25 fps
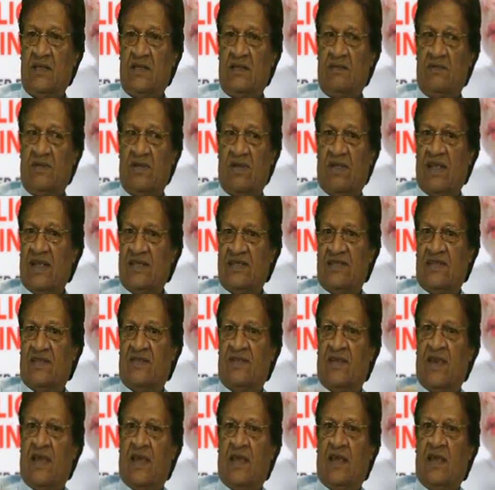because that's the
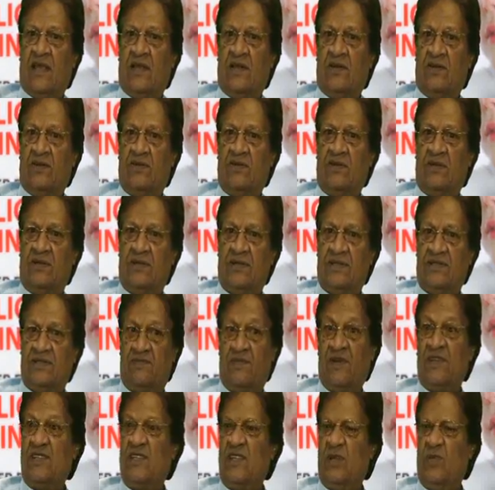thing, you know, and
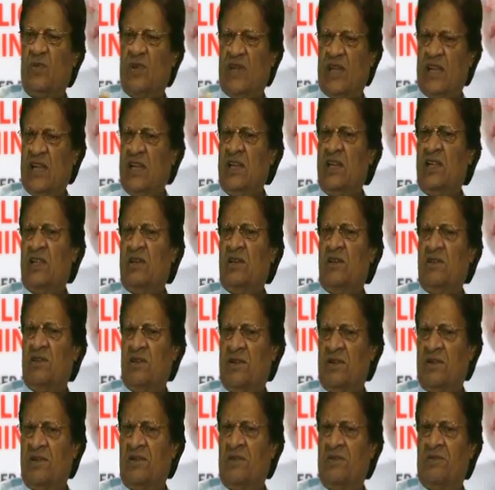especially with
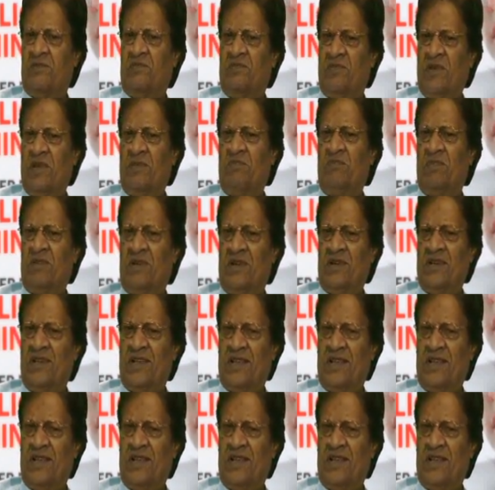Indian people,